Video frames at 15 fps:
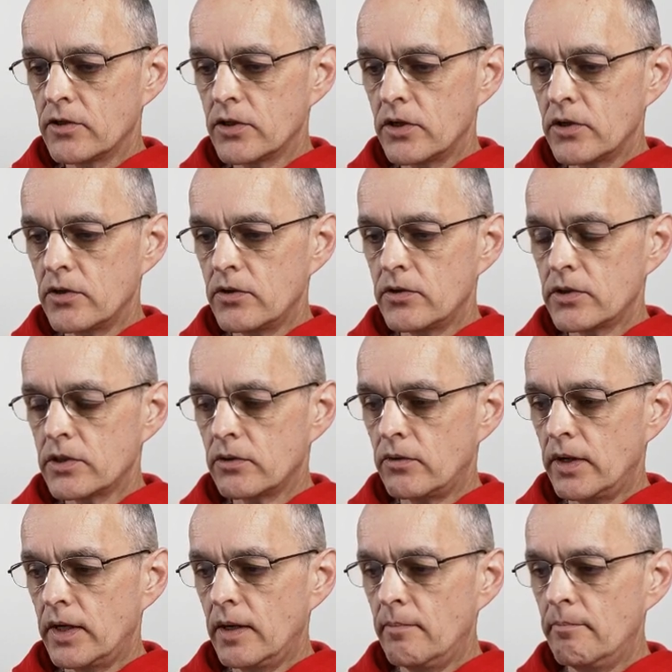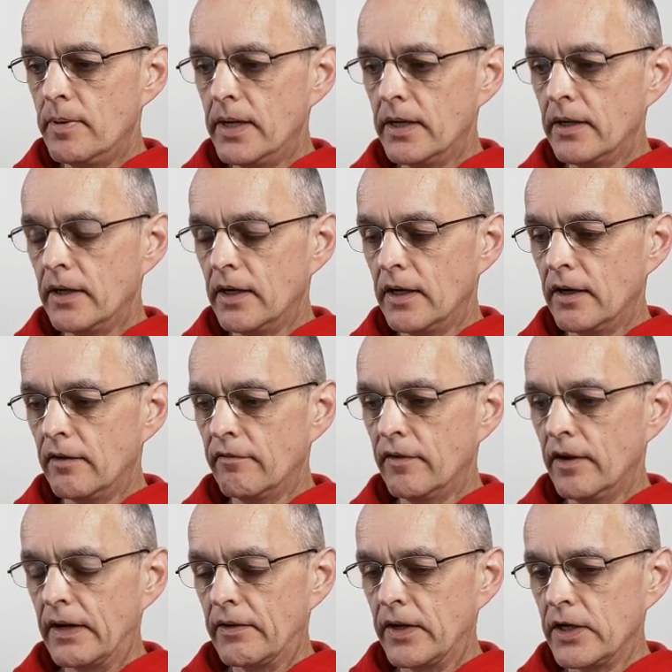shows quite a bit of
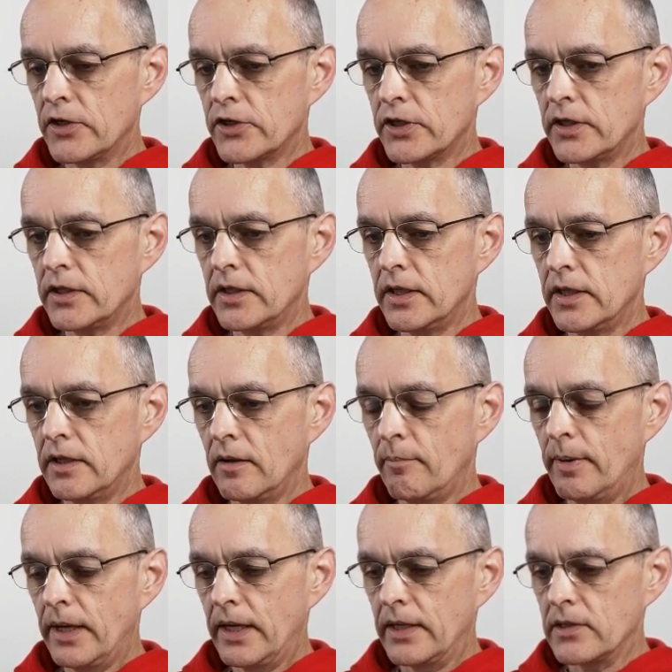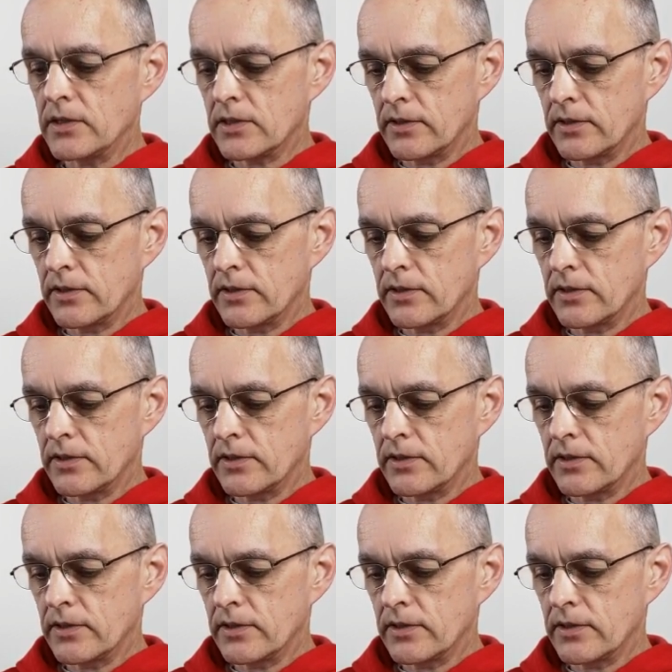variation in the pace.